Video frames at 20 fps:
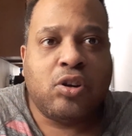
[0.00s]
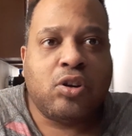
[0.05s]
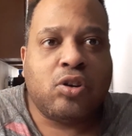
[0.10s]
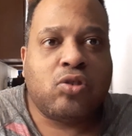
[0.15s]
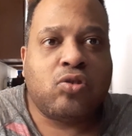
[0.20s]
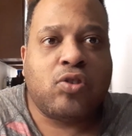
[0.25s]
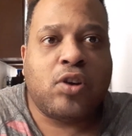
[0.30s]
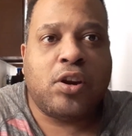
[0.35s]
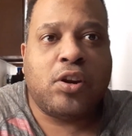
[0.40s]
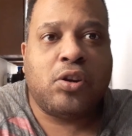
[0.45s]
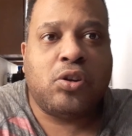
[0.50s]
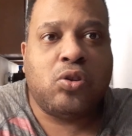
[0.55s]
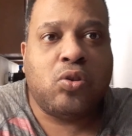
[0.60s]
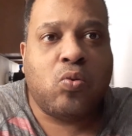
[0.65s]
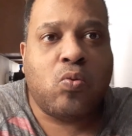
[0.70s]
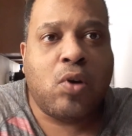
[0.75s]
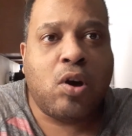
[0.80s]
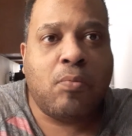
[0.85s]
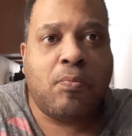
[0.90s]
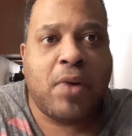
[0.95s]
Try to do
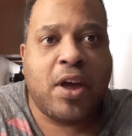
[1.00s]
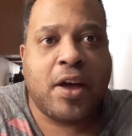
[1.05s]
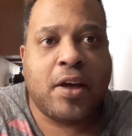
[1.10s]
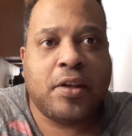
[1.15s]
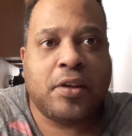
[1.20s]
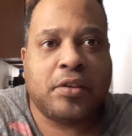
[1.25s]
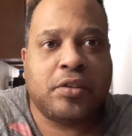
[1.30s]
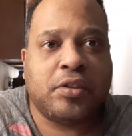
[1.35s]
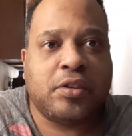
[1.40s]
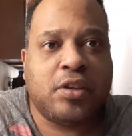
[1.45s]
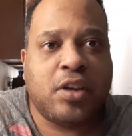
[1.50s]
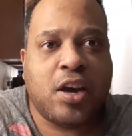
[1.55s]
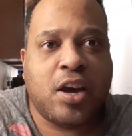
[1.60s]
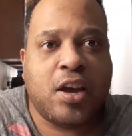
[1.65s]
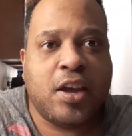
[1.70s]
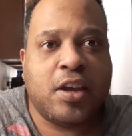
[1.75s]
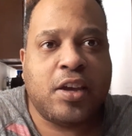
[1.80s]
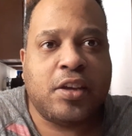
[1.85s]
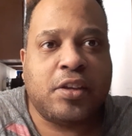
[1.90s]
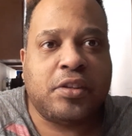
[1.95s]
well-balanced
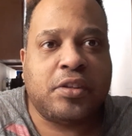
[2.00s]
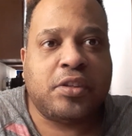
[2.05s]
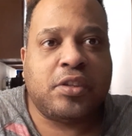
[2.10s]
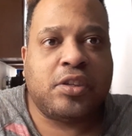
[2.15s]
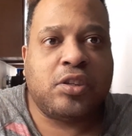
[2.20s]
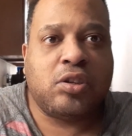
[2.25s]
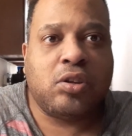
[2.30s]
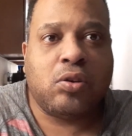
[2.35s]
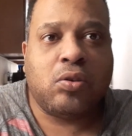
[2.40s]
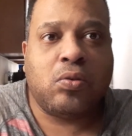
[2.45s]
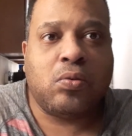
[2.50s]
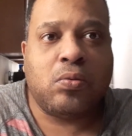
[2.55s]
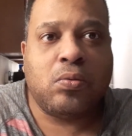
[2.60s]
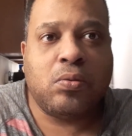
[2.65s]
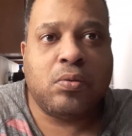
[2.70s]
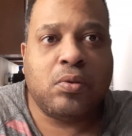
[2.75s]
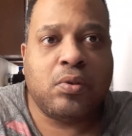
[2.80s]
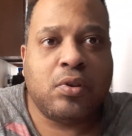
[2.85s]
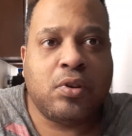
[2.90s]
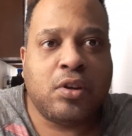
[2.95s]
diets too.
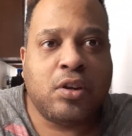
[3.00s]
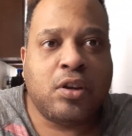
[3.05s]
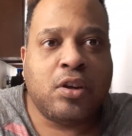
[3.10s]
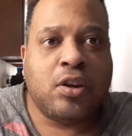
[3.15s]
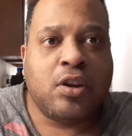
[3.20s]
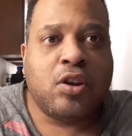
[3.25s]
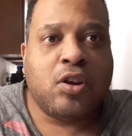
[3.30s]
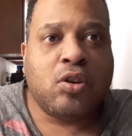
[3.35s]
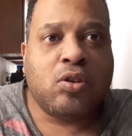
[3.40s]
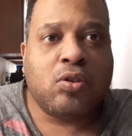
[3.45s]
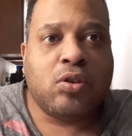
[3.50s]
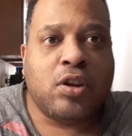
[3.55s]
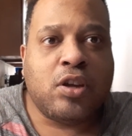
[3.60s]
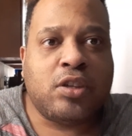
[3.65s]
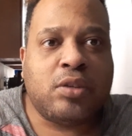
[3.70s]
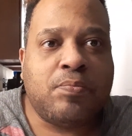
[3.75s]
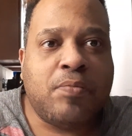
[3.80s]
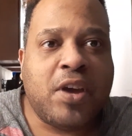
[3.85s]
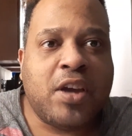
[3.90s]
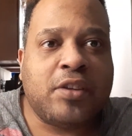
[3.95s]
It's
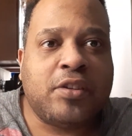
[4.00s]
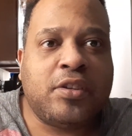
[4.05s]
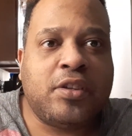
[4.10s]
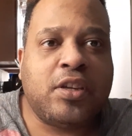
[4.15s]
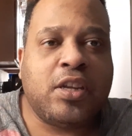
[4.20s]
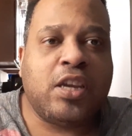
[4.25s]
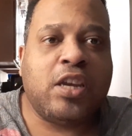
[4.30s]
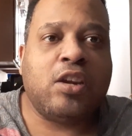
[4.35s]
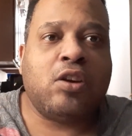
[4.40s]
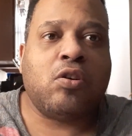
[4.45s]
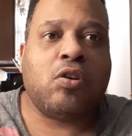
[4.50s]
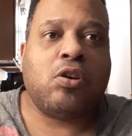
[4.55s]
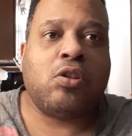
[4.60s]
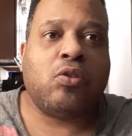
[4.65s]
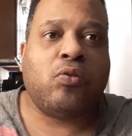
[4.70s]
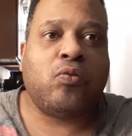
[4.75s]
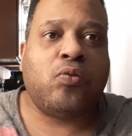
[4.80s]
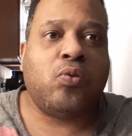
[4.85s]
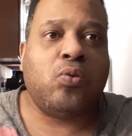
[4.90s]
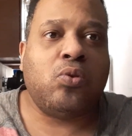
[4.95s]
best to eat all the
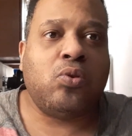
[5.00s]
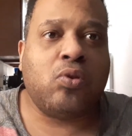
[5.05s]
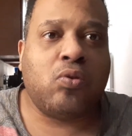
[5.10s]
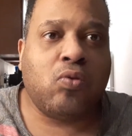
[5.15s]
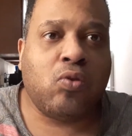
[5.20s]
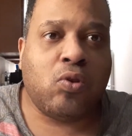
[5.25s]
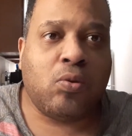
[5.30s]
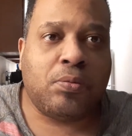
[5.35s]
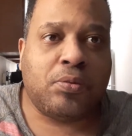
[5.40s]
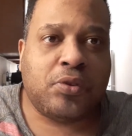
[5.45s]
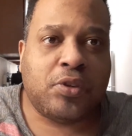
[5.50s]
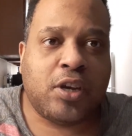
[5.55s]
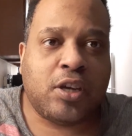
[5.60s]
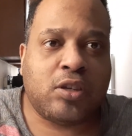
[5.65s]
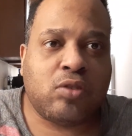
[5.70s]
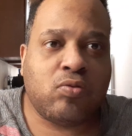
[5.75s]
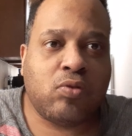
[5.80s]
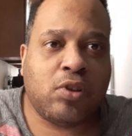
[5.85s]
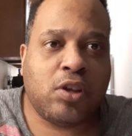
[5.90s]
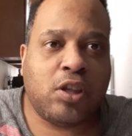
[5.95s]
food groups.
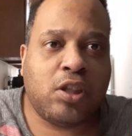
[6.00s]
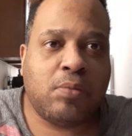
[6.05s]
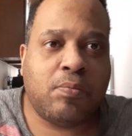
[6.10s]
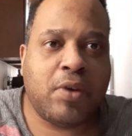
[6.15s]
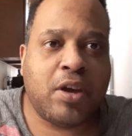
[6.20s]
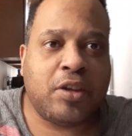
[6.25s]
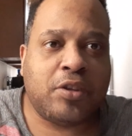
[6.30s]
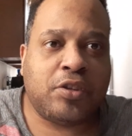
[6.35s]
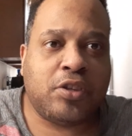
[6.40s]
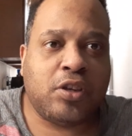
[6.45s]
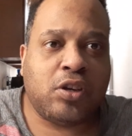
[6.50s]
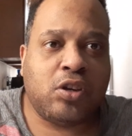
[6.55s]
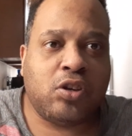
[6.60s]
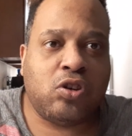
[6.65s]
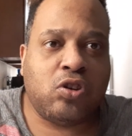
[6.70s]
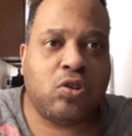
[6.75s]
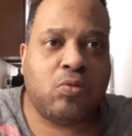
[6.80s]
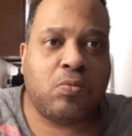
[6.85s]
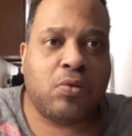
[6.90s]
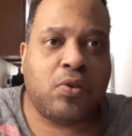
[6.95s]
That's really the best thing to
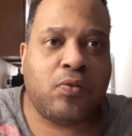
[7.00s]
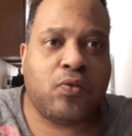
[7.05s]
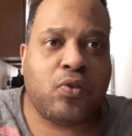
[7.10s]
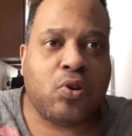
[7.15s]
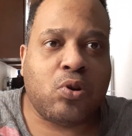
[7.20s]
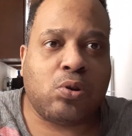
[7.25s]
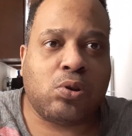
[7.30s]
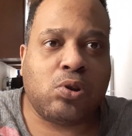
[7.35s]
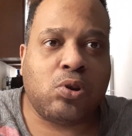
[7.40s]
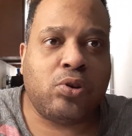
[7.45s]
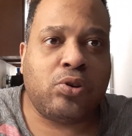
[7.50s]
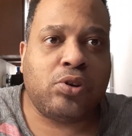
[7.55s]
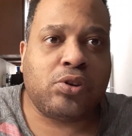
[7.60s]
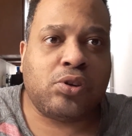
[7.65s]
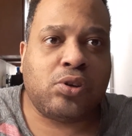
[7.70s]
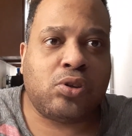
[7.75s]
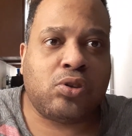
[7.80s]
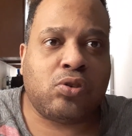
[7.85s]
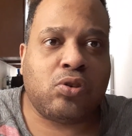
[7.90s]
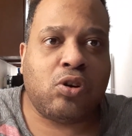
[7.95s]
do. But if you're allergic
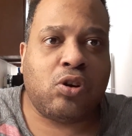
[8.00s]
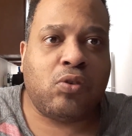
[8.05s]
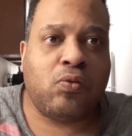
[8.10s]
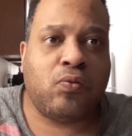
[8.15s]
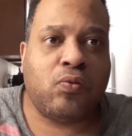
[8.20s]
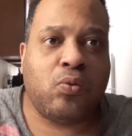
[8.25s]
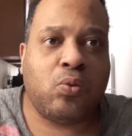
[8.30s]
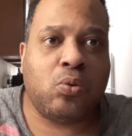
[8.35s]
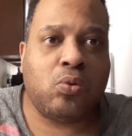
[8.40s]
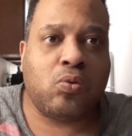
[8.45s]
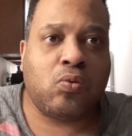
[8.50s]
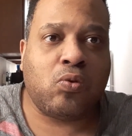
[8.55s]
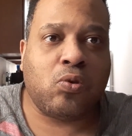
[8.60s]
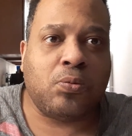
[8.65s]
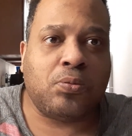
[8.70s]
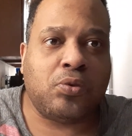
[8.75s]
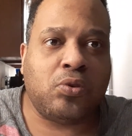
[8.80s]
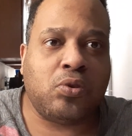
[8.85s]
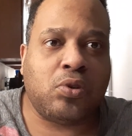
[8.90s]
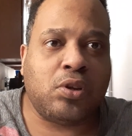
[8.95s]
to certain food
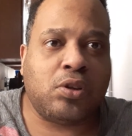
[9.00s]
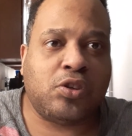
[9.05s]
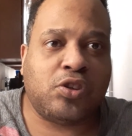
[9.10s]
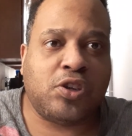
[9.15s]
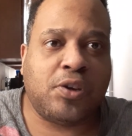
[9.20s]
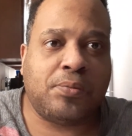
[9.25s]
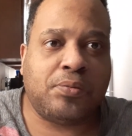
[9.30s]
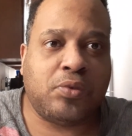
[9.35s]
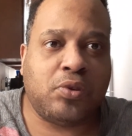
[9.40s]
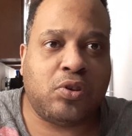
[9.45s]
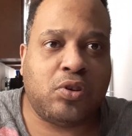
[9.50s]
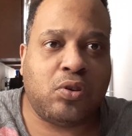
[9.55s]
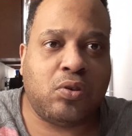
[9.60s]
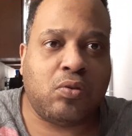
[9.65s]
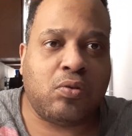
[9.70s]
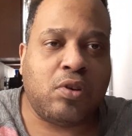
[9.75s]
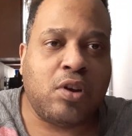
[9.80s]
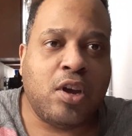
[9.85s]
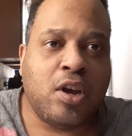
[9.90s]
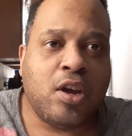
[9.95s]
groups, you can substitute.
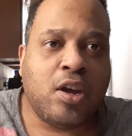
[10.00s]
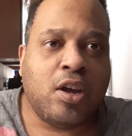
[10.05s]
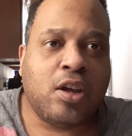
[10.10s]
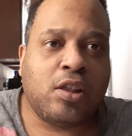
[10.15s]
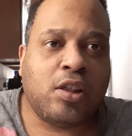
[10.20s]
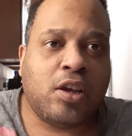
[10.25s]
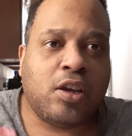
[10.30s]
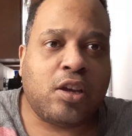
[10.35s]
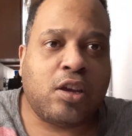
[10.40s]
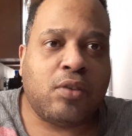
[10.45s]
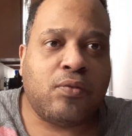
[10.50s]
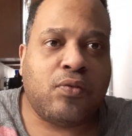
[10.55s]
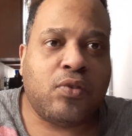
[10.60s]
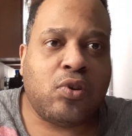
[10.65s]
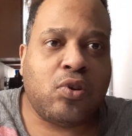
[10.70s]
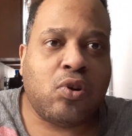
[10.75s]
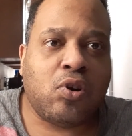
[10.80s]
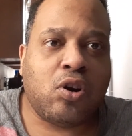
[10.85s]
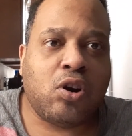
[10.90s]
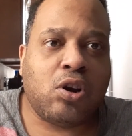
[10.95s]
Like if
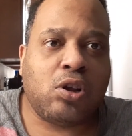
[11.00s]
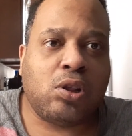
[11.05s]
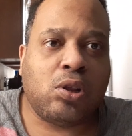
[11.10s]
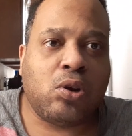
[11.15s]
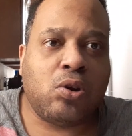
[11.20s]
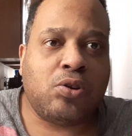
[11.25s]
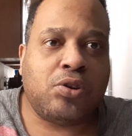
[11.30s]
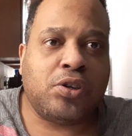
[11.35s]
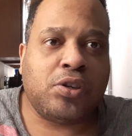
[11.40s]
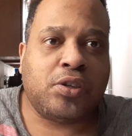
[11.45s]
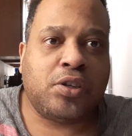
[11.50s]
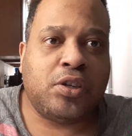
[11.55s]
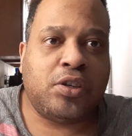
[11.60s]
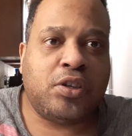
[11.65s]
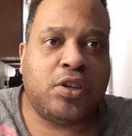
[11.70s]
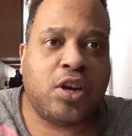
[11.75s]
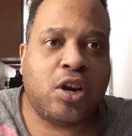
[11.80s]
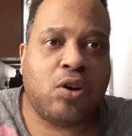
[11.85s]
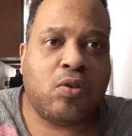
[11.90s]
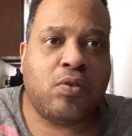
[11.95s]
you're allergic to
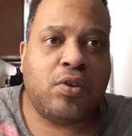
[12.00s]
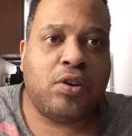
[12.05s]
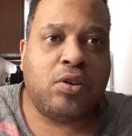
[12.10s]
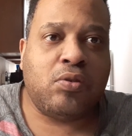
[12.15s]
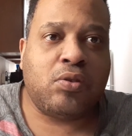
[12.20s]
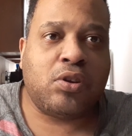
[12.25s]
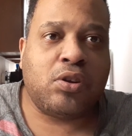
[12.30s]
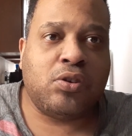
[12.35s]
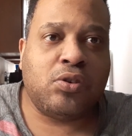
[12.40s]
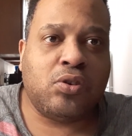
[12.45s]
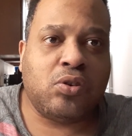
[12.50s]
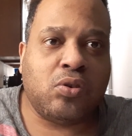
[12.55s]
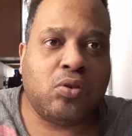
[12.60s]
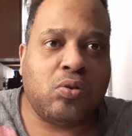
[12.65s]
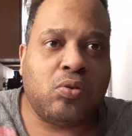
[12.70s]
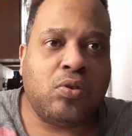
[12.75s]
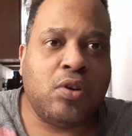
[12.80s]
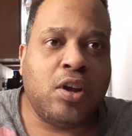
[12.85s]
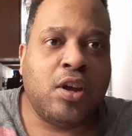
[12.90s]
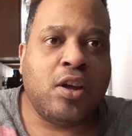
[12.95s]
dairy, you can
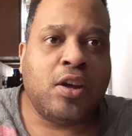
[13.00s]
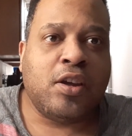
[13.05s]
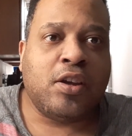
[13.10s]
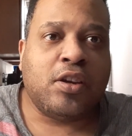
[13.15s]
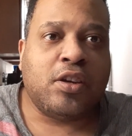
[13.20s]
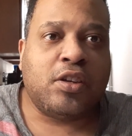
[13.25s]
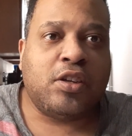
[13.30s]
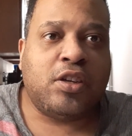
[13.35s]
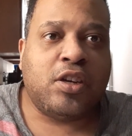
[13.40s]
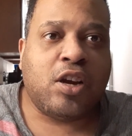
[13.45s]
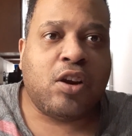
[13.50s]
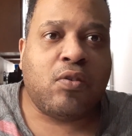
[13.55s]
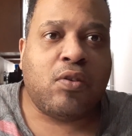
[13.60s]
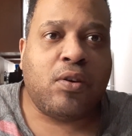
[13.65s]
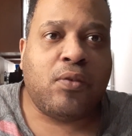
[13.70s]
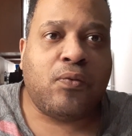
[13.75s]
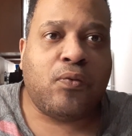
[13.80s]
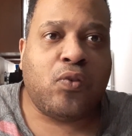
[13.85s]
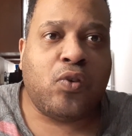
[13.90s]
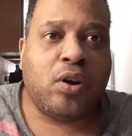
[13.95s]
do
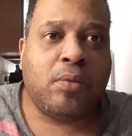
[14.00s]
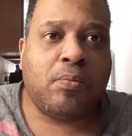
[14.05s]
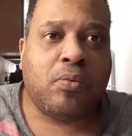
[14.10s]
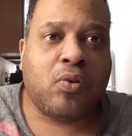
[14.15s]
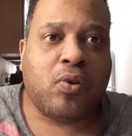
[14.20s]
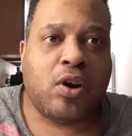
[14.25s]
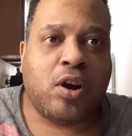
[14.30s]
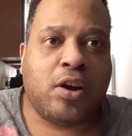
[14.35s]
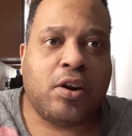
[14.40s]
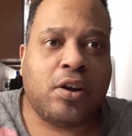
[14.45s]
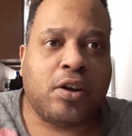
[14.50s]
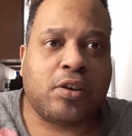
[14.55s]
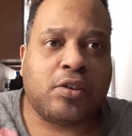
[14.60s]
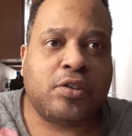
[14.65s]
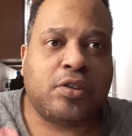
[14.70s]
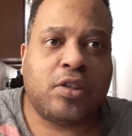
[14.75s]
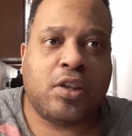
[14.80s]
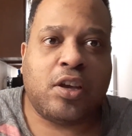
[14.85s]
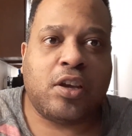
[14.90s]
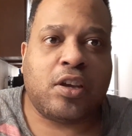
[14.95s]
dairy-free
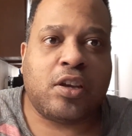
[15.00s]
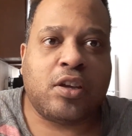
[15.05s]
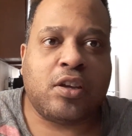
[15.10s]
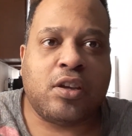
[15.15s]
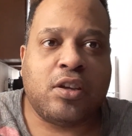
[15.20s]
products like